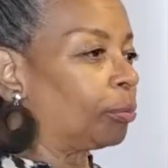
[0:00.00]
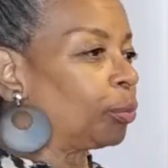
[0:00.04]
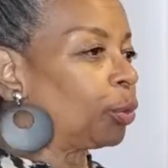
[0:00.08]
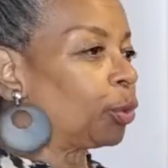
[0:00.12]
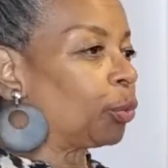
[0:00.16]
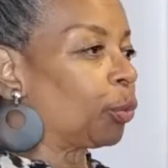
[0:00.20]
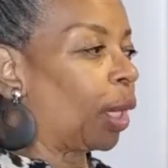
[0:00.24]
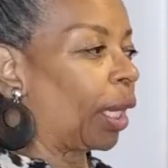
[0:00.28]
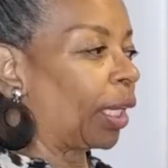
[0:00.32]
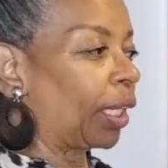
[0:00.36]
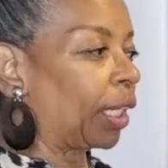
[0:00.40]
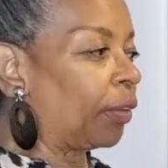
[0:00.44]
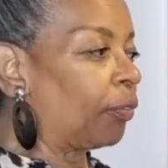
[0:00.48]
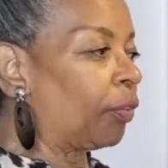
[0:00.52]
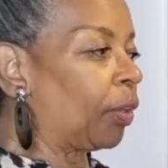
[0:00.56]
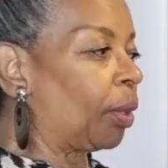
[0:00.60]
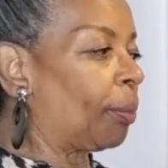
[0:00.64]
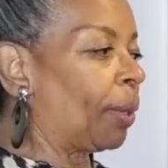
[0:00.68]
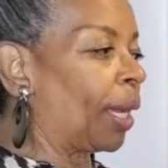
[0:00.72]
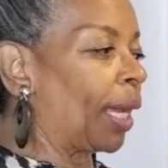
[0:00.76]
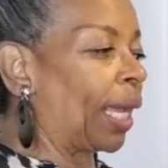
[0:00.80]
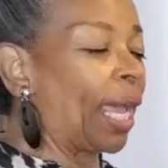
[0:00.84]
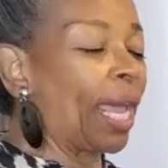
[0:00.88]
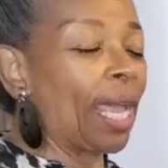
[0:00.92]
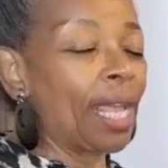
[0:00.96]
Do I give up
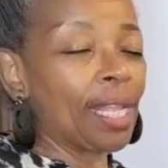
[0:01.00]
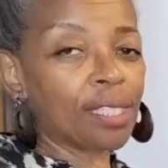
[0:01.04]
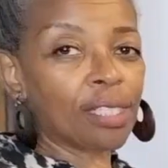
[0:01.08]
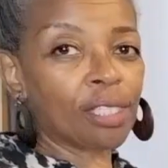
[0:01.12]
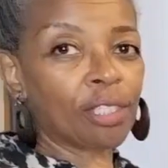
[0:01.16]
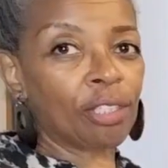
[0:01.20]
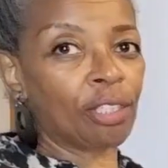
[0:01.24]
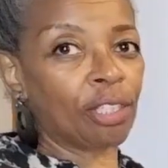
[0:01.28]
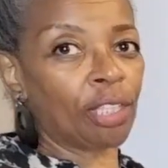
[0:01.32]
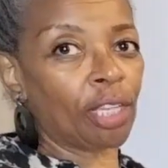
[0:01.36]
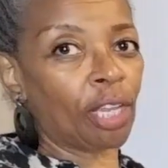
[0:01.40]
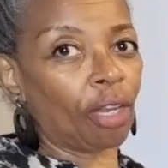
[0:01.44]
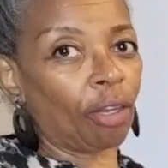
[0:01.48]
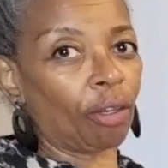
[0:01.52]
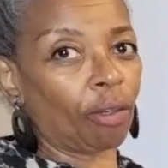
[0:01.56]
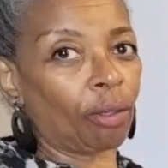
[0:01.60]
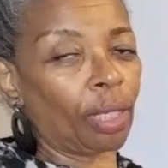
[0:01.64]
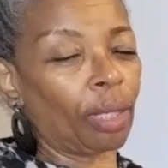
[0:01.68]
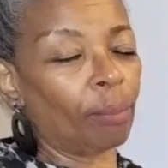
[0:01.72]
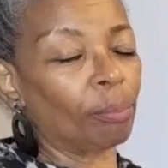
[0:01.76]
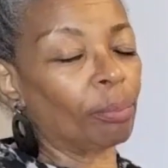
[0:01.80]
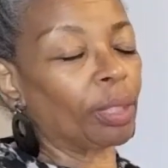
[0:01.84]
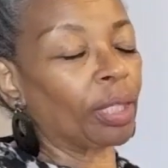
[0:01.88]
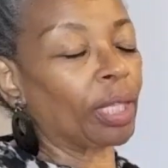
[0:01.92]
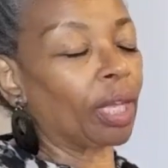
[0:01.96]
my hats? No.
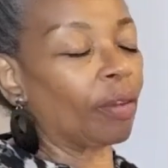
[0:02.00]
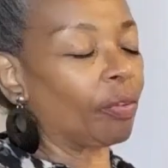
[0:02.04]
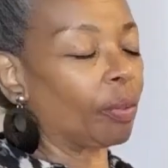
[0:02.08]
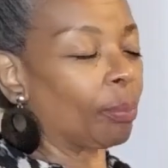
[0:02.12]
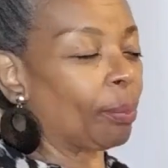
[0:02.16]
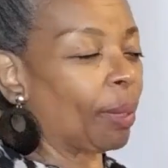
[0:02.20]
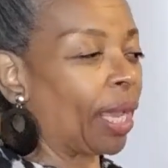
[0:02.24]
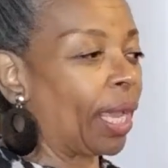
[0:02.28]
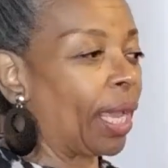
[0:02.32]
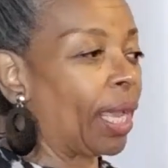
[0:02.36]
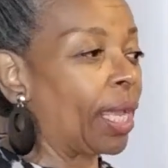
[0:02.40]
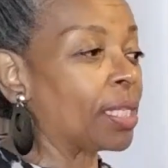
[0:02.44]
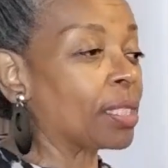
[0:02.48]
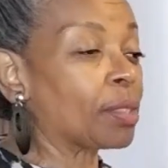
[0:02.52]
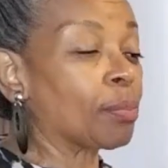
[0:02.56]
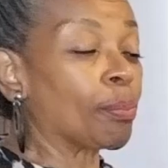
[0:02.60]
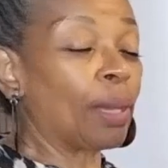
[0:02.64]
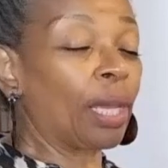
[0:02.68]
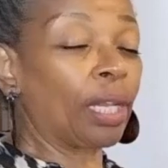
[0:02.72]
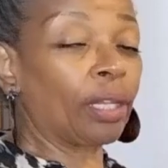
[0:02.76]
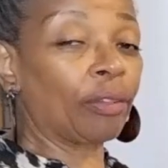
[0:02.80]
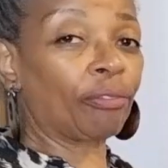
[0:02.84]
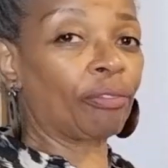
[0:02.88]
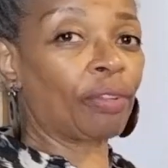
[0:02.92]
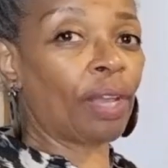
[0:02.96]
I'm loving my hats.
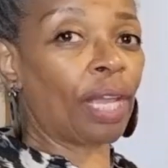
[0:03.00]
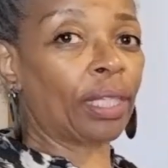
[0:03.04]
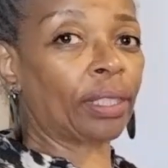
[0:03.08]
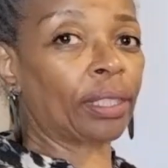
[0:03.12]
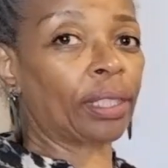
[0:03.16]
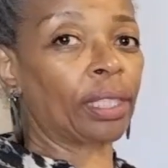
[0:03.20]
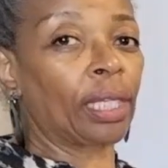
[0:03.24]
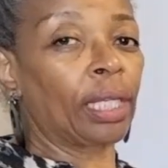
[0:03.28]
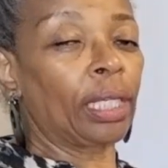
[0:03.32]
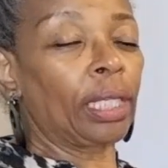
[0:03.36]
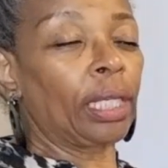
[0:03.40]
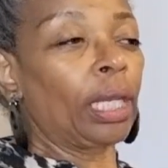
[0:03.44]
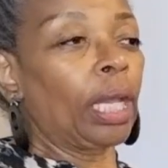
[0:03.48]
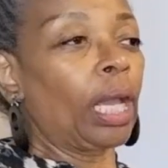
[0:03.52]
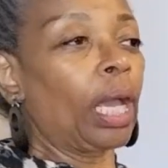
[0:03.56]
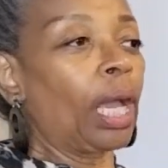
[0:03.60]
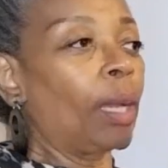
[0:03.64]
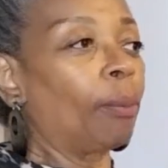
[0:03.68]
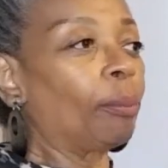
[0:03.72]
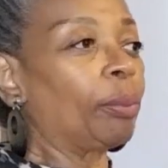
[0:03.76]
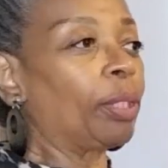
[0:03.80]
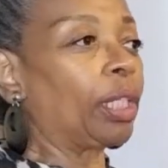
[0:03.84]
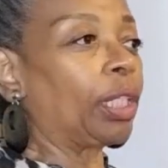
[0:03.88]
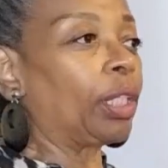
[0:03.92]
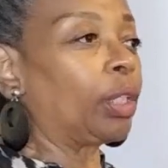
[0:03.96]
Matter of fact,
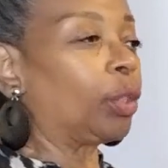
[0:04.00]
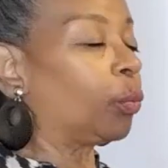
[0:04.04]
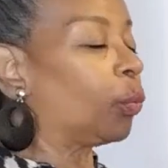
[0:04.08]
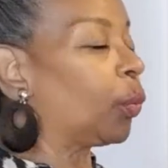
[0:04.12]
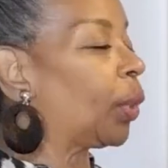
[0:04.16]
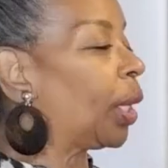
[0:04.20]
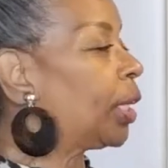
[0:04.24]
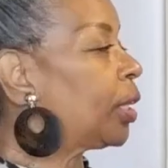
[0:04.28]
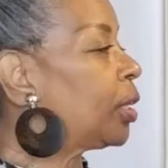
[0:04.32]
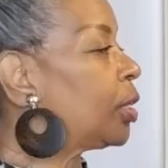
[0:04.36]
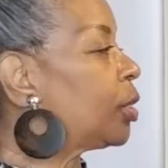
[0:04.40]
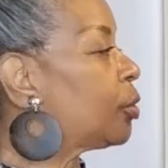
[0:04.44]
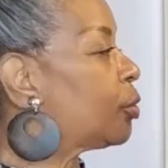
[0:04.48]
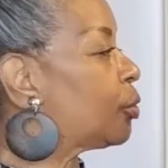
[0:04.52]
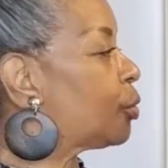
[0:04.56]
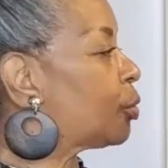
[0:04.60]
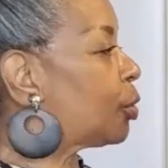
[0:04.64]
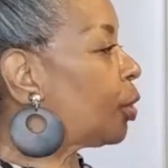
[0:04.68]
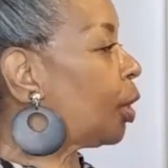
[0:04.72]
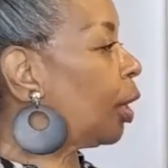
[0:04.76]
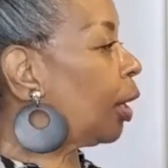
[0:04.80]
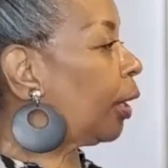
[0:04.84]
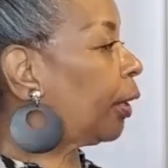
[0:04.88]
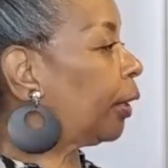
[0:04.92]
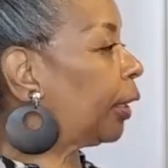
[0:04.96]
I'm getting ready to
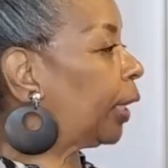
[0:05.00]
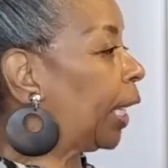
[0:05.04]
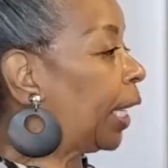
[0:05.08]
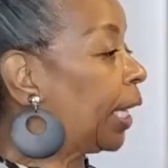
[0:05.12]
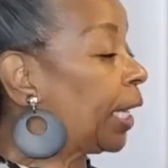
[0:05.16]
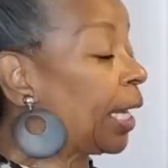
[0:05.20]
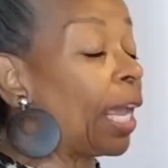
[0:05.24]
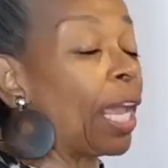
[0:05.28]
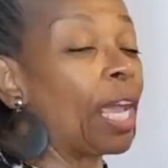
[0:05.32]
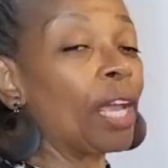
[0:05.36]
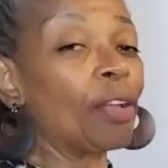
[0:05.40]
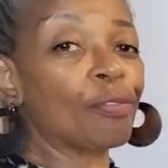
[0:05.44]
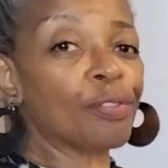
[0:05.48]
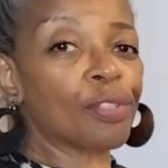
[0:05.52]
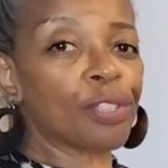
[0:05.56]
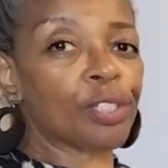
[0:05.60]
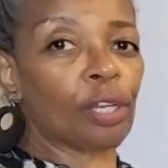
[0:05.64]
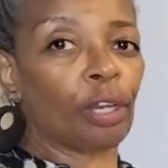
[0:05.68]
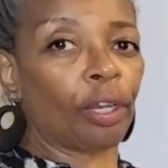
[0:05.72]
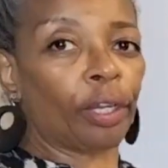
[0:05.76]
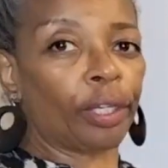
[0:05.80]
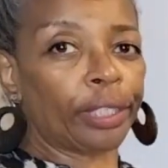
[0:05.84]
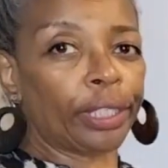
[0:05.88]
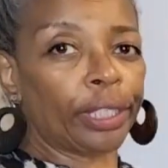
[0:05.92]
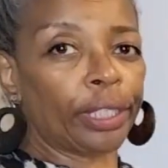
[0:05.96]
start and have
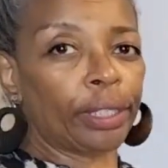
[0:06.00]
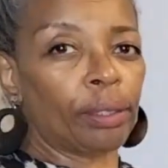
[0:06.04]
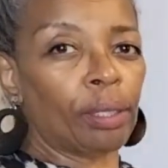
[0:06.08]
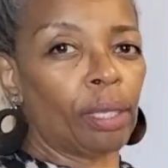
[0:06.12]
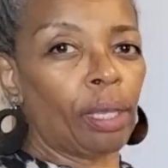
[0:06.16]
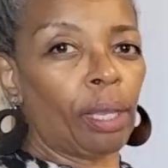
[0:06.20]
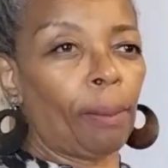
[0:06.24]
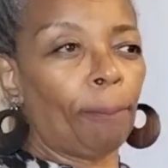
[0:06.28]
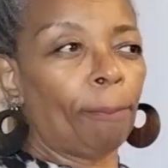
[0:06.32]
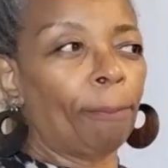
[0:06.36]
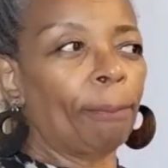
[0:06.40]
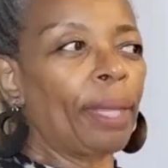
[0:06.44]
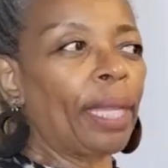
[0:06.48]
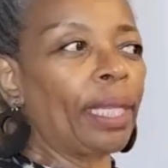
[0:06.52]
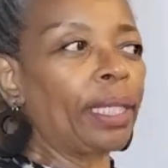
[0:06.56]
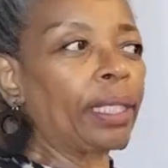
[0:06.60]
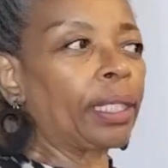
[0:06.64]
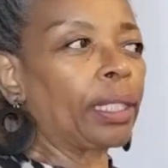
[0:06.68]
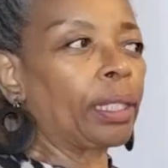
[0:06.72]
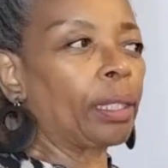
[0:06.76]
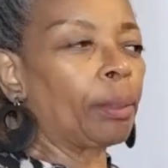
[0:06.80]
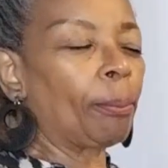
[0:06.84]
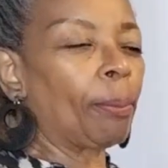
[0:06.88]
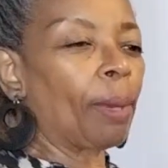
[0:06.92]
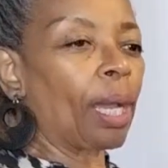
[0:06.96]
started
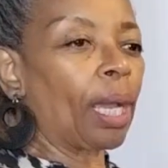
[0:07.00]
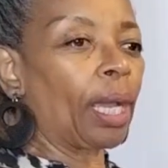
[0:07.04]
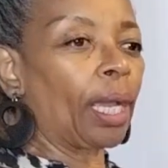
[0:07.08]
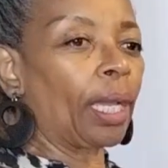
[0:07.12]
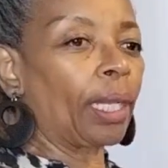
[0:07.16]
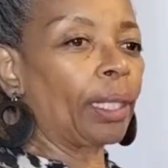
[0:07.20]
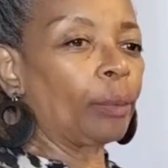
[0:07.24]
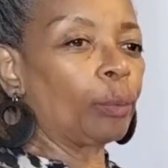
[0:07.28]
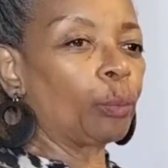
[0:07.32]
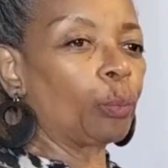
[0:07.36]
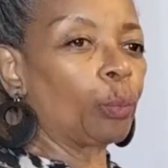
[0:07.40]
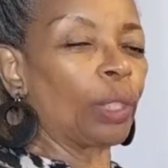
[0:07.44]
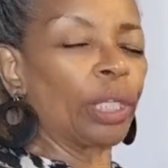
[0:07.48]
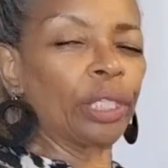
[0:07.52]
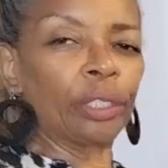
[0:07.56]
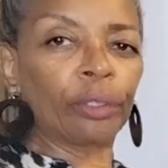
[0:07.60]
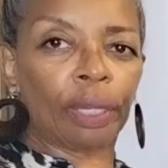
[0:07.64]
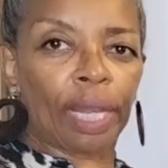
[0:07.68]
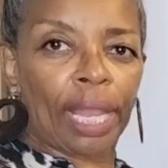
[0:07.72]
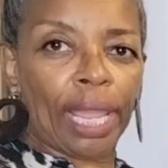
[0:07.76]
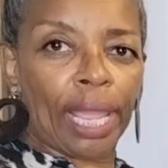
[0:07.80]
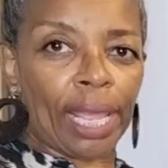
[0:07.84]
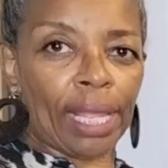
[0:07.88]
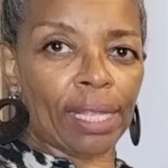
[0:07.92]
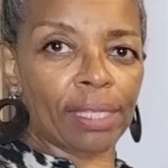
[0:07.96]
making my winter
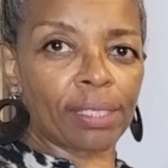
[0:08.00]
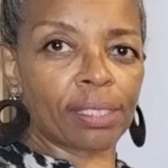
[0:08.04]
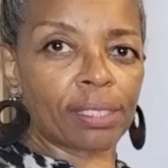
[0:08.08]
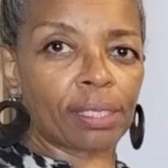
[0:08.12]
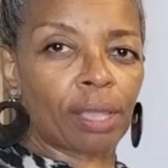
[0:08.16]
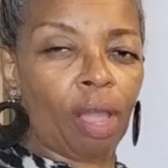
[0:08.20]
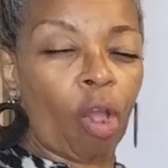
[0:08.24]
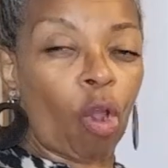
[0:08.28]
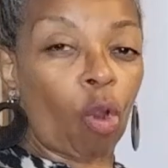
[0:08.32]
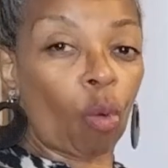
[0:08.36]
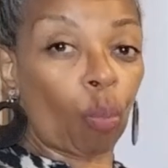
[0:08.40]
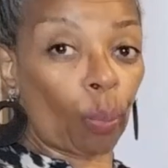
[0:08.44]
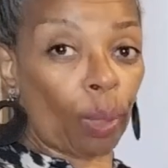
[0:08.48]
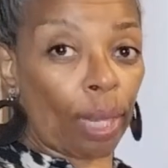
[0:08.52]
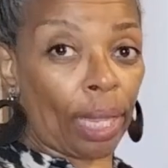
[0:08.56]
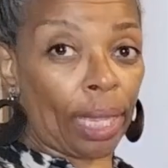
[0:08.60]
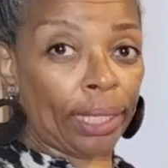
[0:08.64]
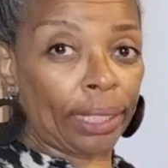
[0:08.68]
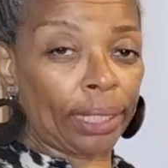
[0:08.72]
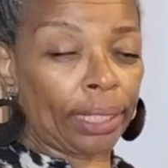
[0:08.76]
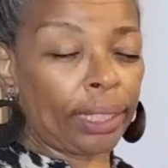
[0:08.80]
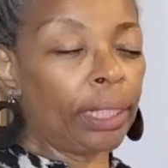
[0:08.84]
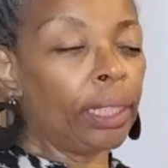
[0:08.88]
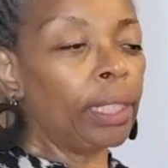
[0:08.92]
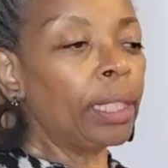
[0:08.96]
hats
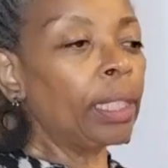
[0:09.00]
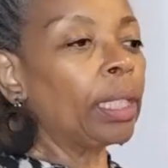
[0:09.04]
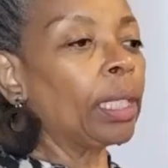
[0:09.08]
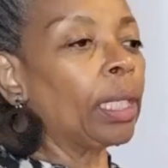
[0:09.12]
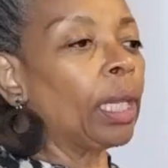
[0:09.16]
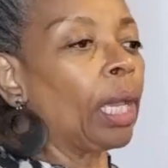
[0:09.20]
already